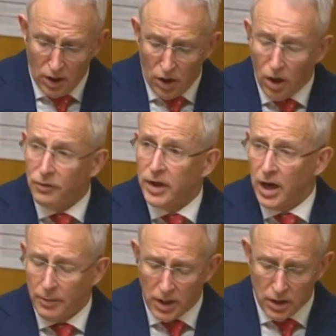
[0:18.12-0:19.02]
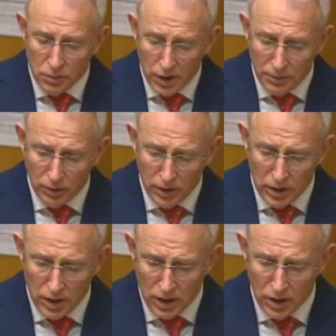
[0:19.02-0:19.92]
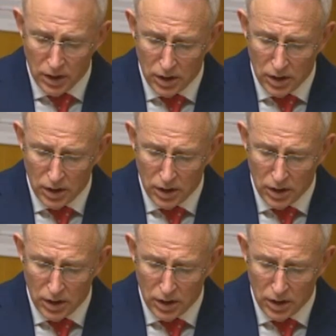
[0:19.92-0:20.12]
of the Armenian people in